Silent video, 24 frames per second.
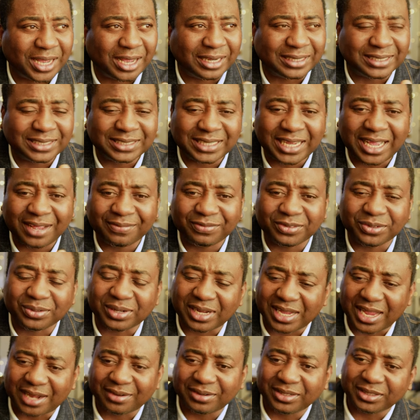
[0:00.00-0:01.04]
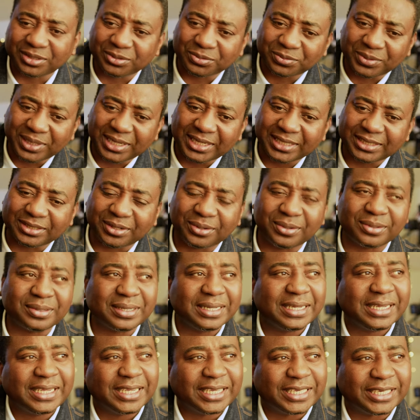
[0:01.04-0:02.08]
I didn't have to carry the weight or,
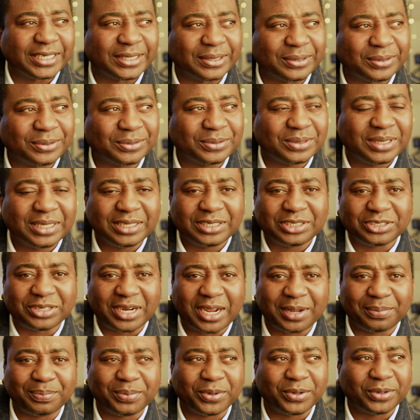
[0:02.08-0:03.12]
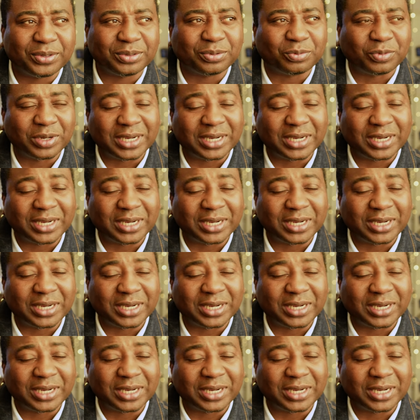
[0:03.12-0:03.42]
you know, tripod.